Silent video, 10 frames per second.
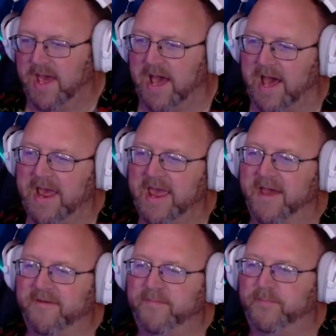I
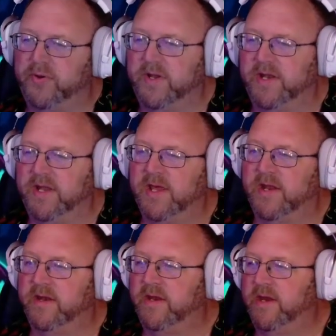have put
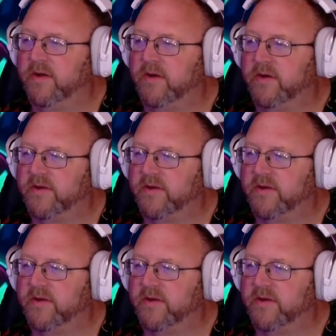in here,